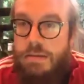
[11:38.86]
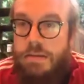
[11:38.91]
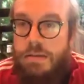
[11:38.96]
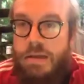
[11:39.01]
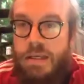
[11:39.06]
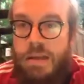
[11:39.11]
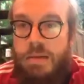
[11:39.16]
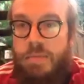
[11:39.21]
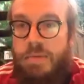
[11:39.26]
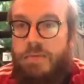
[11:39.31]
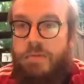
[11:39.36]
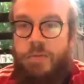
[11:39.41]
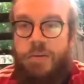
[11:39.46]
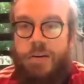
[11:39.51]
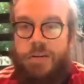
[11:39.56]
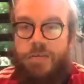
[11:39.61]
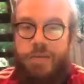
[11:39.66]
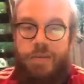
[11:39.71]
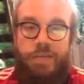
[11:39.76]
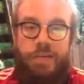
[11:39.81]
before
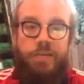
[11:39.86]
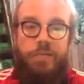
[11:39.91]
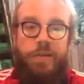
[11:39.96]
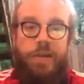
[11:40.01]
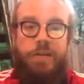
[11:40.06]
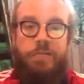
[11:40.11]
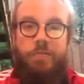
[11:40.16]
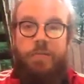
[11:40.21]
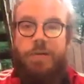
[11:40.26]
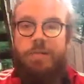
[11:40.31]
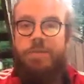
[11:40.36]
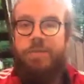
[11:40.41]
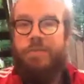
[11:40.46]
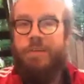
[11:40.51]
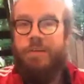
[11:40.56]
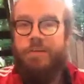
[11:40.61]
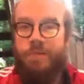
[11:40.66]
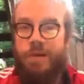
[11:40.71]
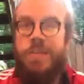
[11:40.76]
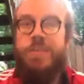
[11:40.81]
you've even created one for the
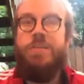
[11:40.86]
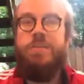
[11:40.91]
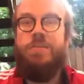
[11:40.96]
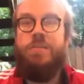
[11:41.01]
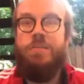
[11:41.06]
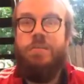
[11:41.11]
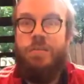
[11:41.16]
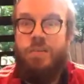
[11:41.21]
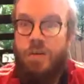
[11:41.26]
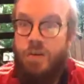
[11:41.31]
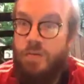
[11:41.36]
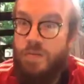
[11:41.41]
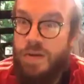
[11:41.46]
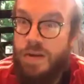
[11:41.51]
original COVID.